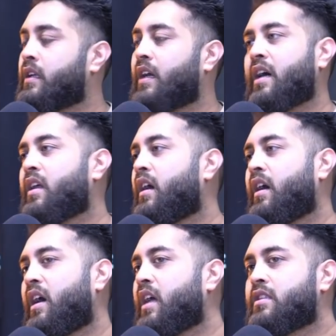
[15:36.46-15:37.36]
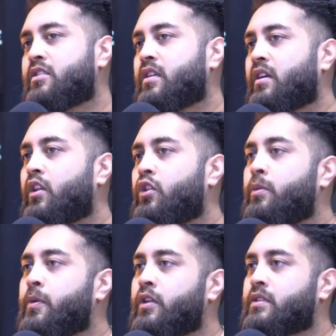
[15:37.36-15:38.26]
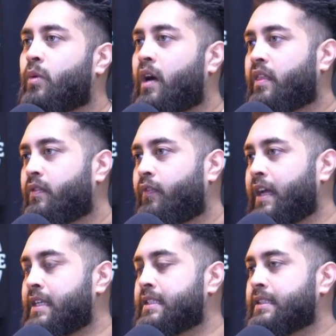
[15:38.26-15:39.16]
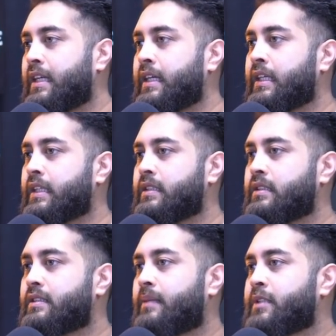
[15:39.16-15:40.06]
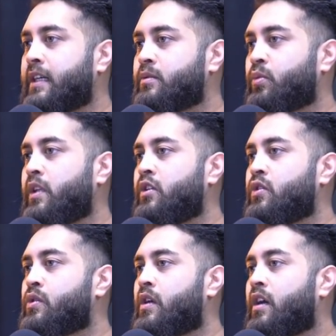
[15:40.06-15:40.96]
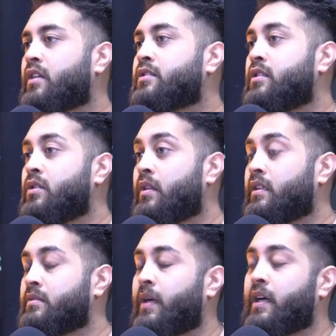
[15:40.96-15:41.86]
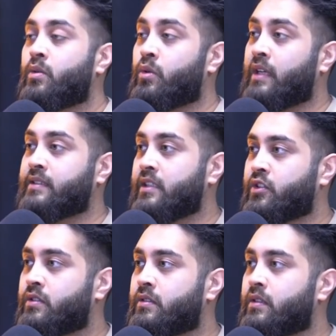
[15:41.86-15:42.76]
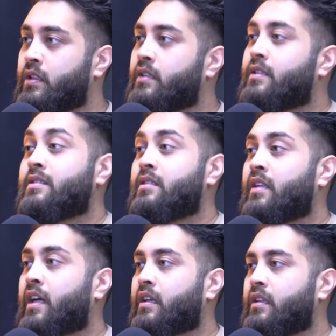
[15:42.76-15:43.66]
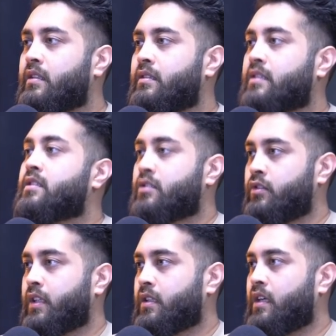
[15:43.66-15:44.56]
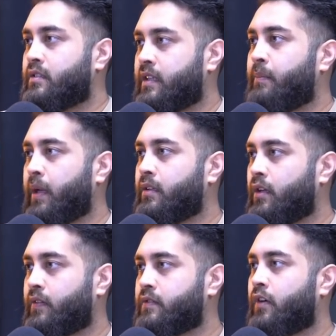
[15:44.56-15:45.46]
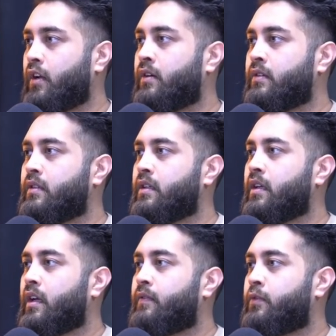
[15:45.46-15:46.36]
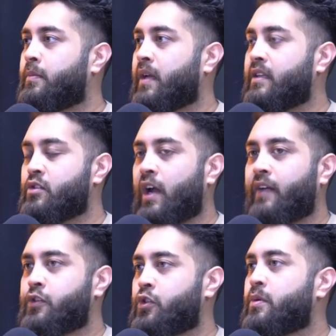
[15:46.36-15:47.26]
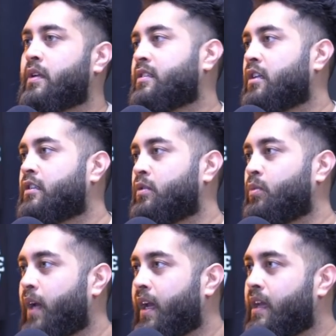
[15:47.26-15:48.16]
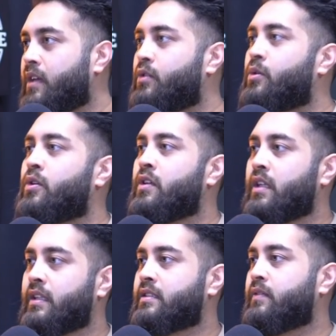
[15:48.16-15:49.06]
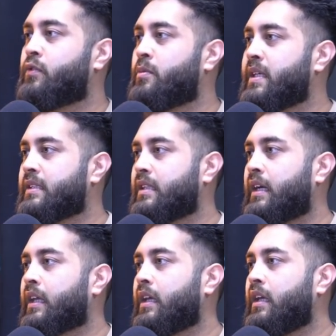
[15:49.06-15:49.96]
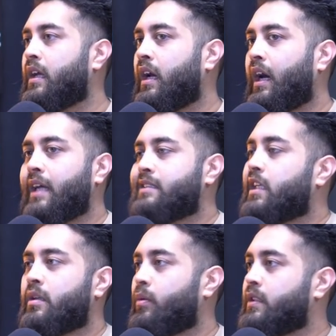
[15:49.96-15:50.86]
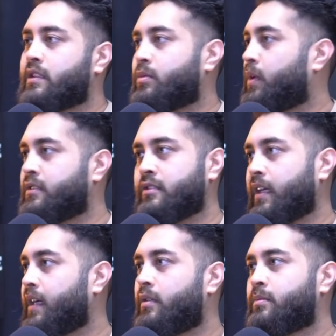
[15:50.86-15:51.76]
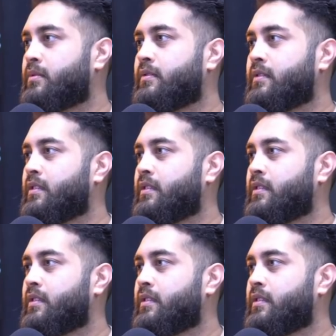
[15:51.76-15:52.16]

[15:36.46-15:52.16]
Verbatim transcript: no, no. I, to be honest, what I find is, like, sometimes when you're asked to do things by an organization, there's a strict kind of template you have to follow. And for me, and you have to do it in a certain way or this. And for me, it's like, I genuinely just wanted to help.